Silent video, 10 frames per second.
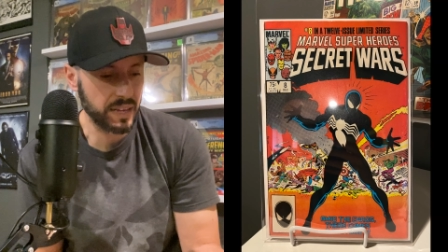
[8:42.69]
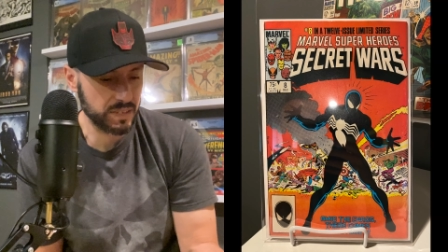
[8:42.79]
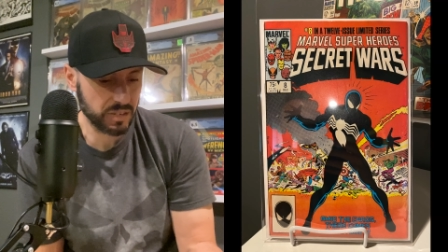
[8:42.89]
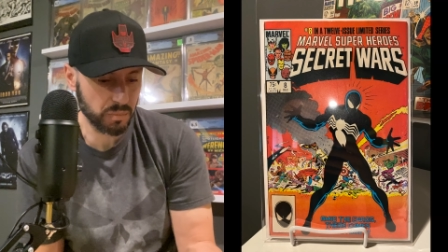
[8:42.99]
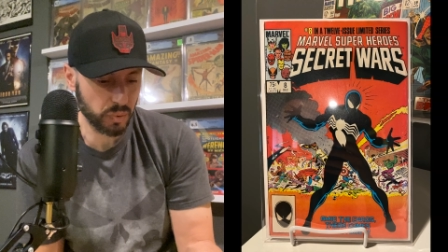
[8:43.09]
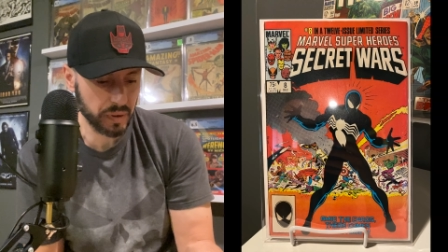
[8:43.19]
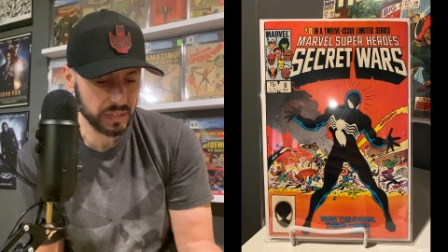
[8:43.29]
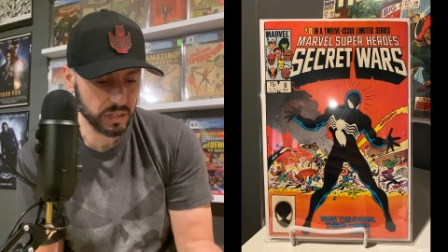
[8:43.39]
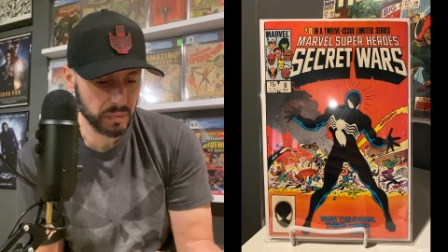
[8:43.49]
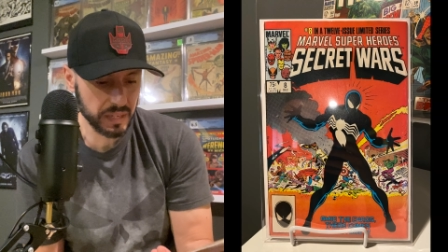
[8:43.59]
at some point.
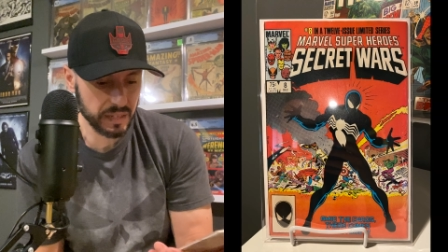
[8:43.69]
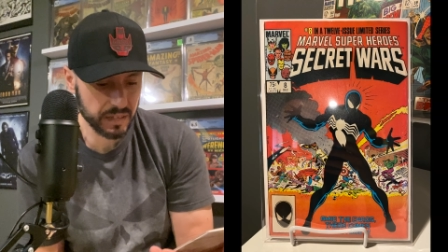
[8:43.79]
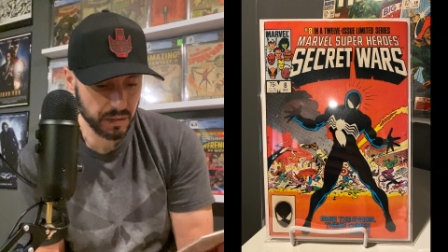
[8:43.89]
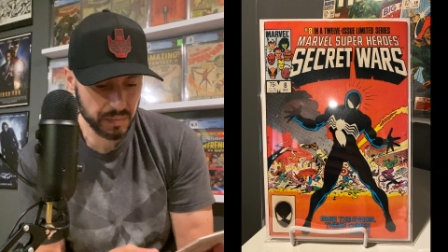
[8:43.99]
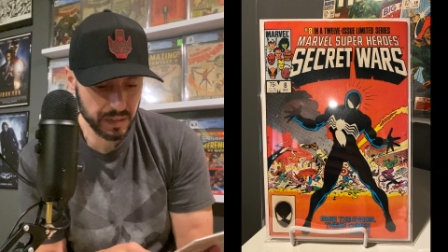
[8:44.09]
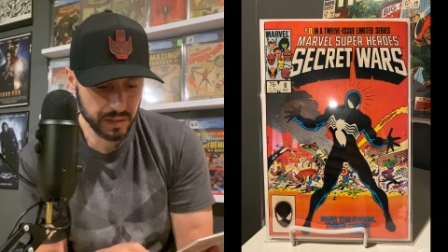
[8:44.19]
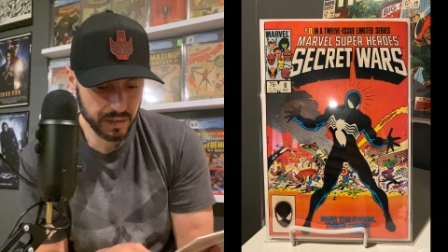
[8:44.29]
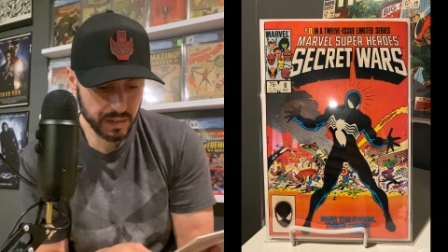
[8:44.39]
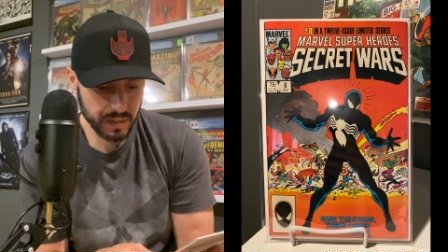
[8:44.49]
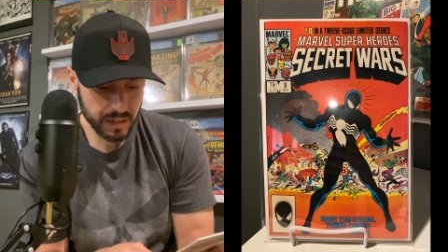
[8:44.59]
Somebody did something,
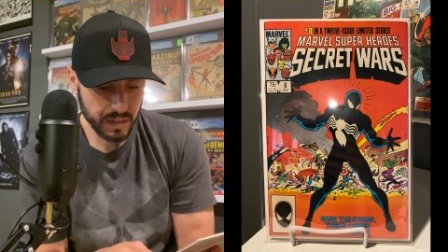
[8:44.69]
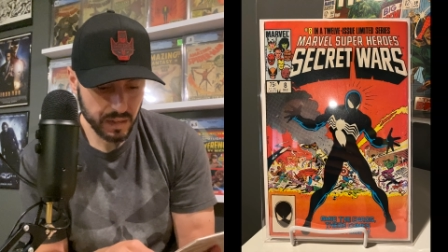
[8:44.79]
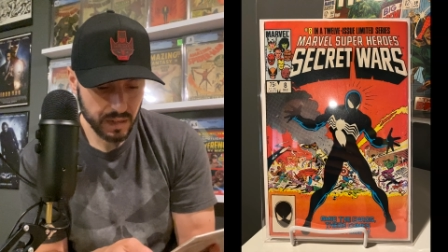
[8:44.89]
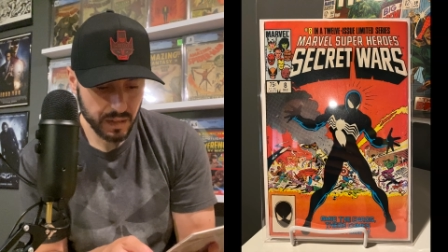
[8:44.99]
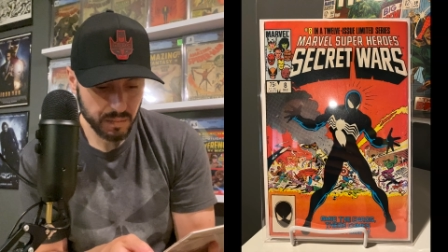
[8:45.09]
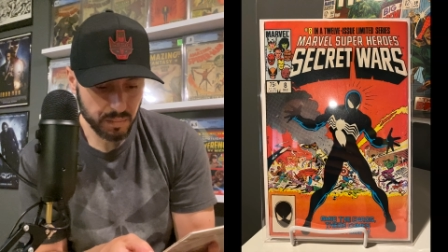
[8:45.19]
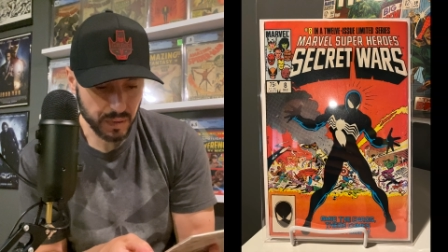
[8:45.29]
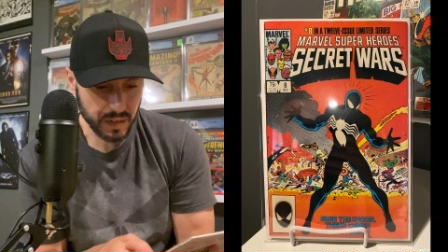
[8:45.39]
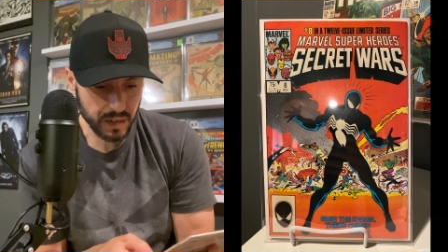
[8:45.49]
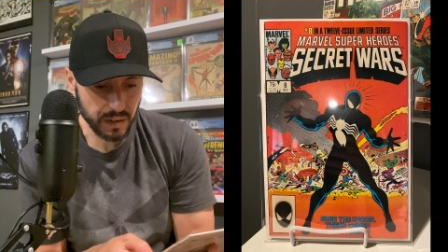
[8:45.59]

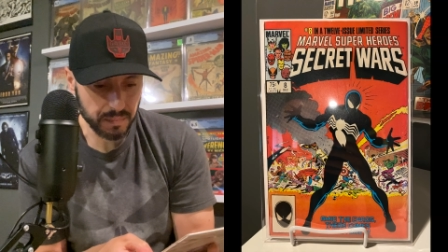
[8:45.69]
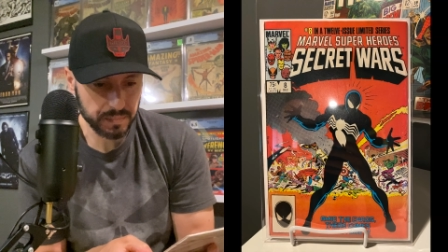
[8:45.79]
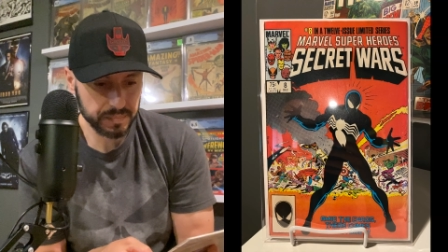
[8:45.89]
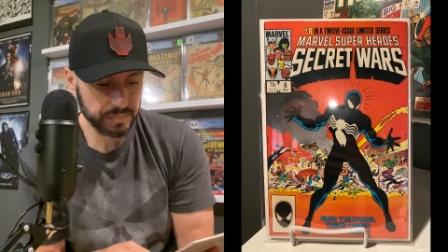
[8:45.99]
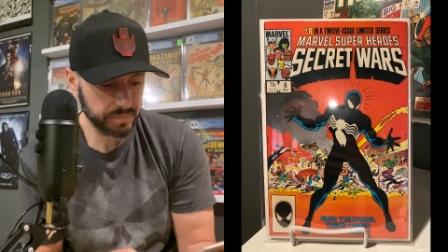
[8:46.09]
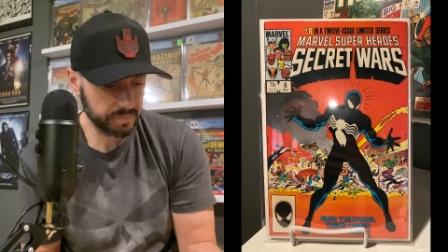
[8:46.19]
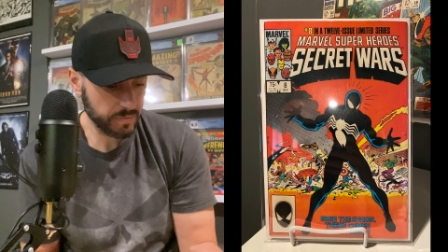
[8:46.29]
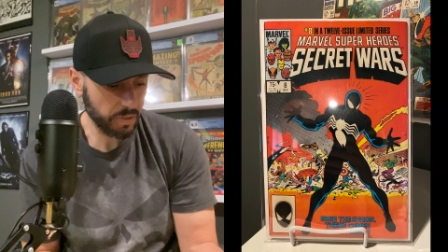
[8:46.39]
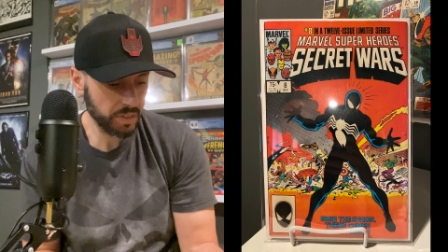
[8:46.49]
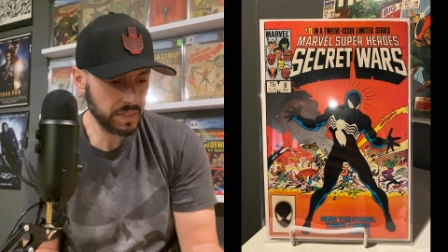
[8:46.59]
but um,
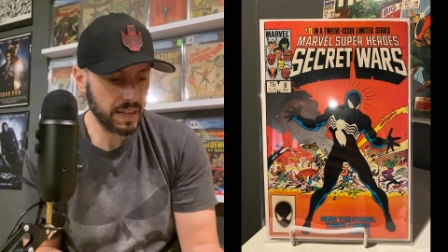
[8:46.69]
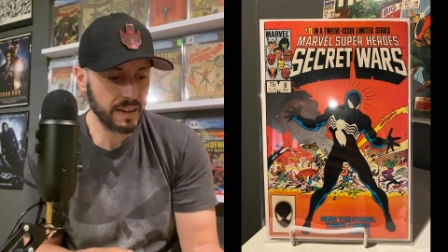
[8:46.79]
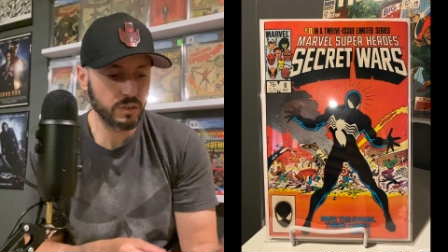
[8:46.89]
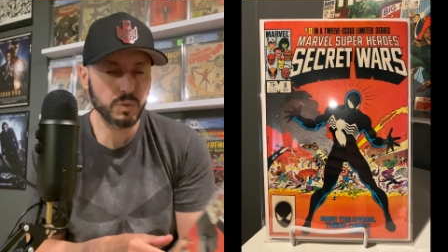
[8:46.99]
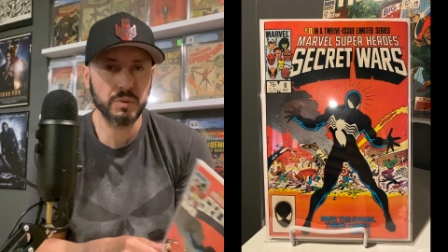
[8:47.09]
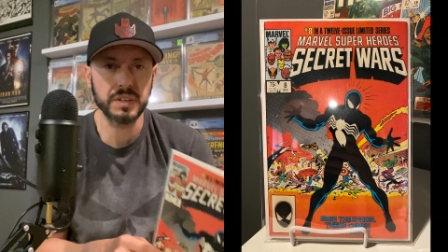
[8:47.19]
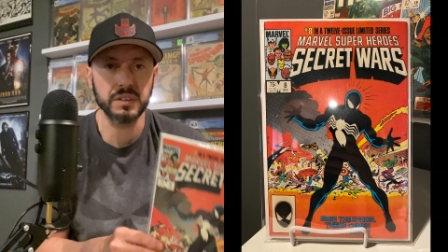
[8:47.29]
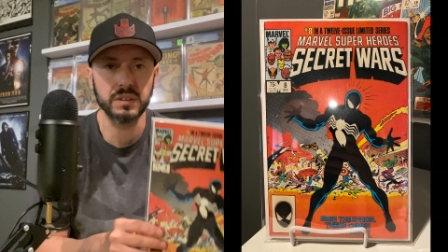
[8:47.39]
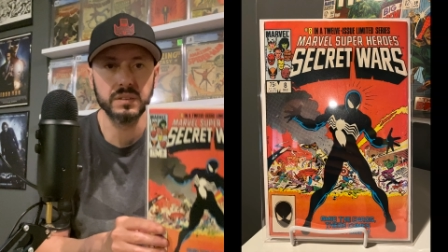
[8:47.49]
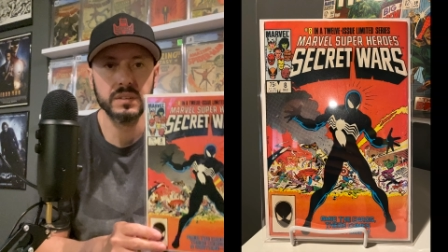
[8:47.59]
other than that, it looks pretty
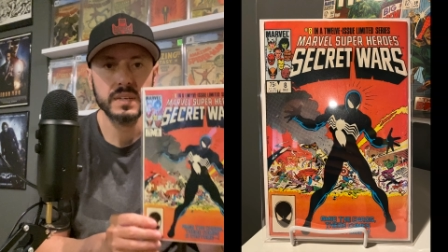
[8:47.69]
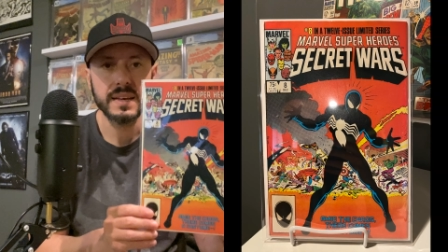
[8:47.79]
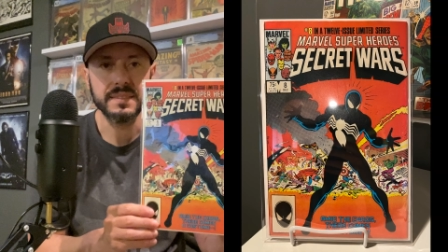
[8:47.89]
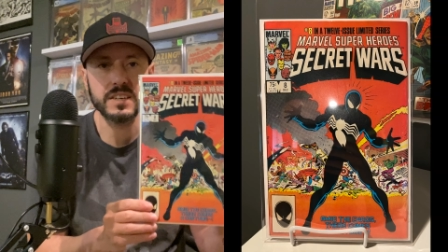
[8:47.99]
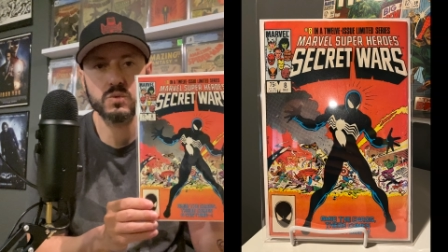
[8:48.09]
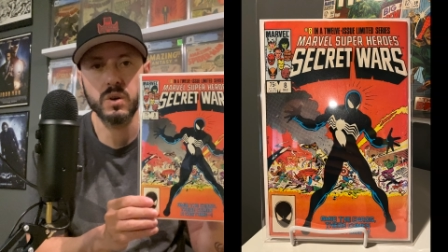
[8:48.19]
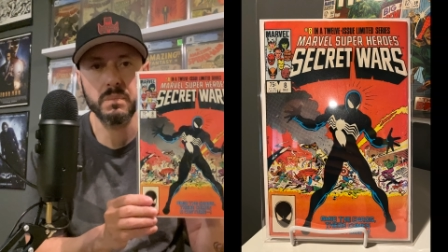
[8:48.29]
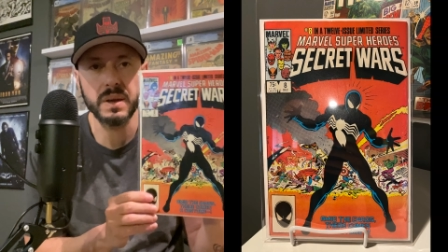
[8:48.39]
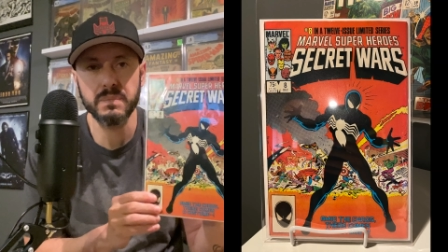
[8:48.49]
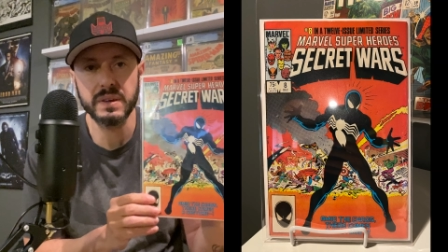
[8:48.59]
good. This one
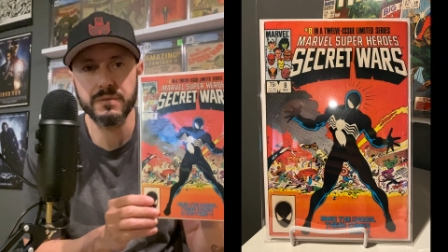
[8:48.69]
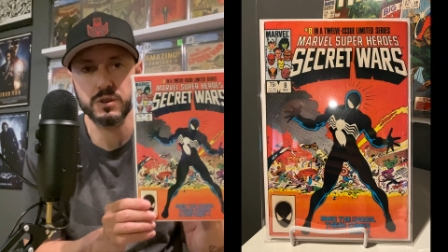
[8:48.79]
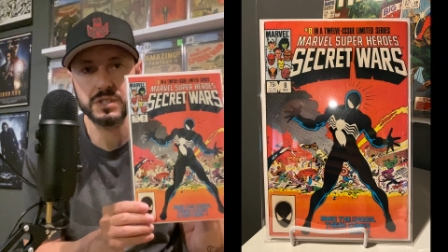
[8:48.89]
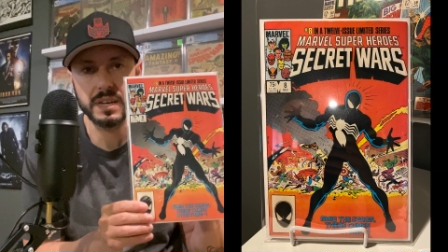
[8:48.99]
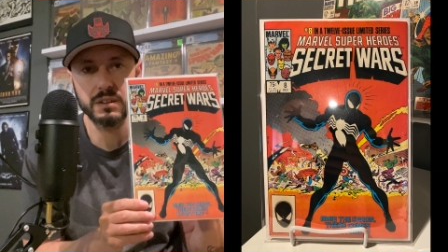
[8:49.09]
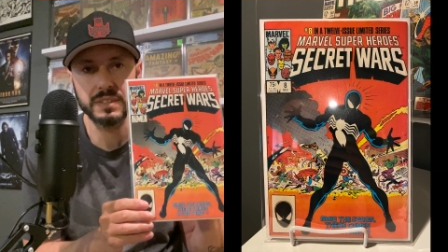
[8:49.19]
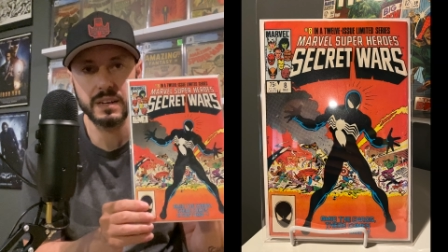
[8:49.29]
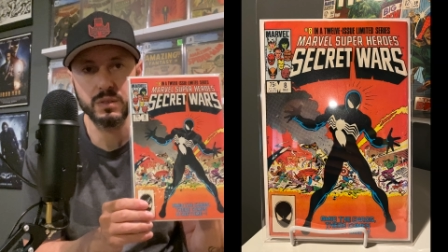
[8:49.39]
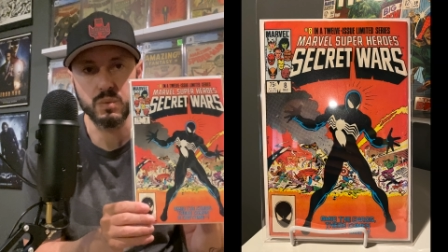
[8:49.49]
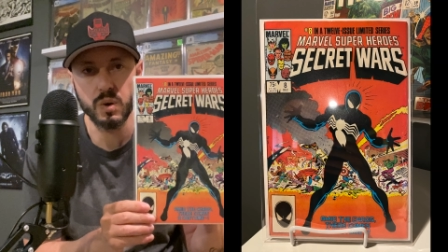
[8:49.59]
may be for sale
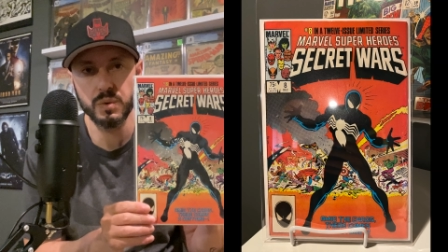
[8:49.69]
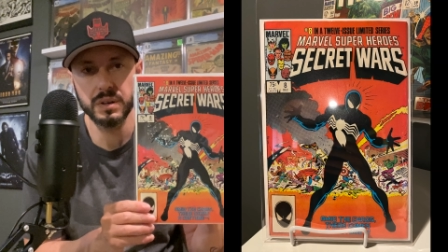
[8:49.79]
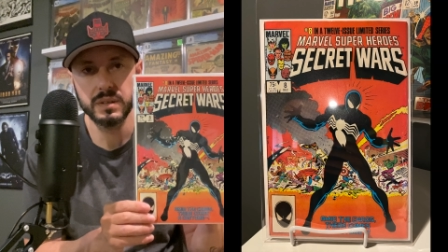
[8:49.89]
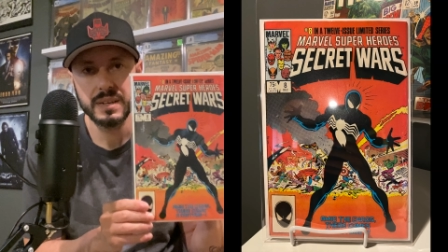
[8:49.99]
down the road.